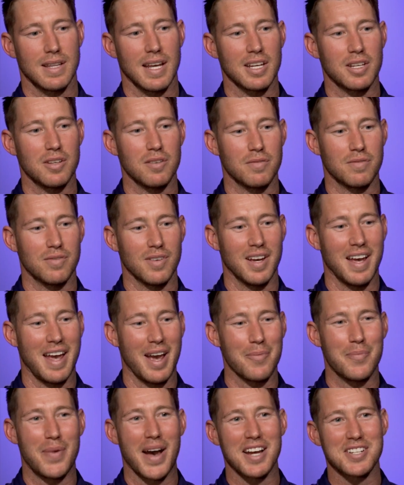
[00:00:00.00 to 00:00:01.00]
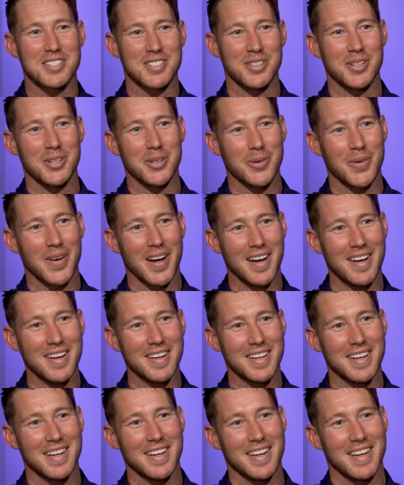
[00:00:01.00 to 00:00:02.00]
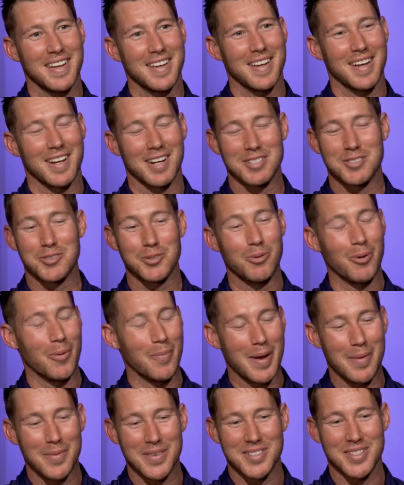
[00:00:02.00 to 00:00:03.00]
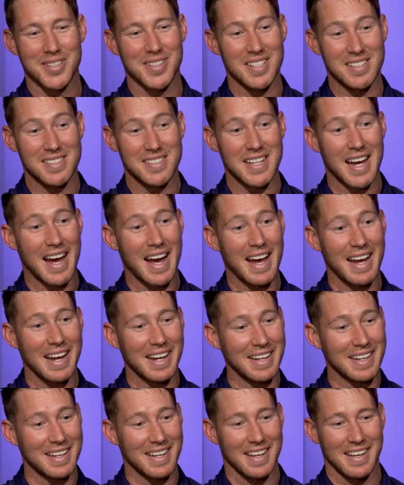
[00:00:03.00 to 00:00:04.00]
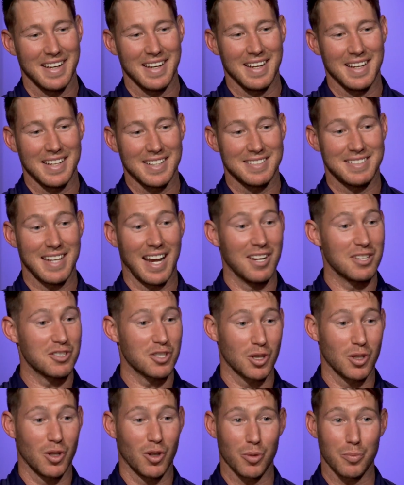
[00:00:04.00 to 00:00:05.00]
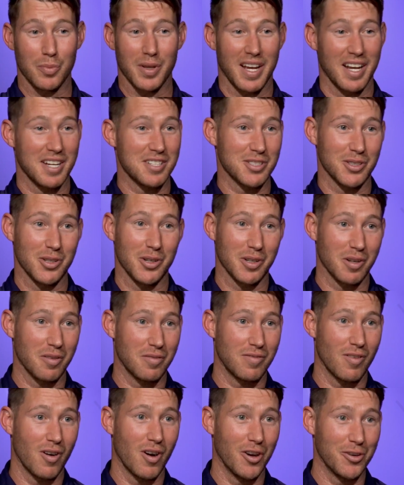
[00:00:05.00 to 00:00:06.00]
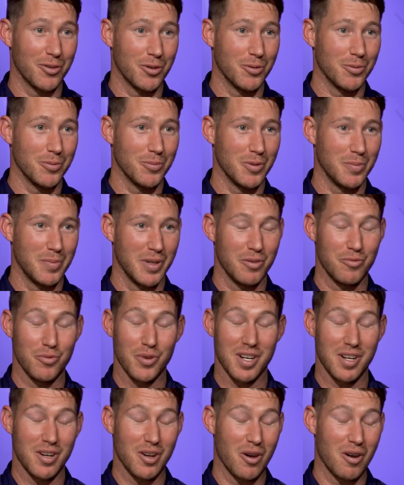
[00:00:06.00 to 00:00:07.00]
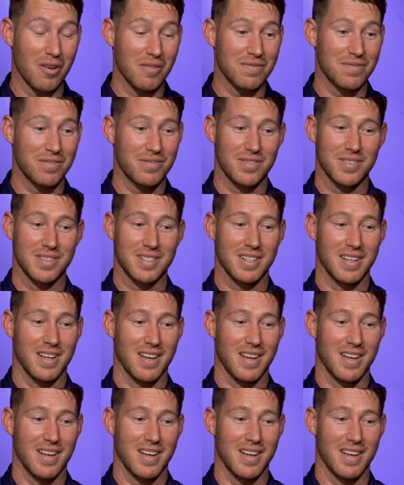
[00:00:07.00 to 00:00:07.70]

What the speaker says: Thank you for how passionate you are. And I still remember to this day, down at Geelong, playing Geelong in a final. We'd been written off.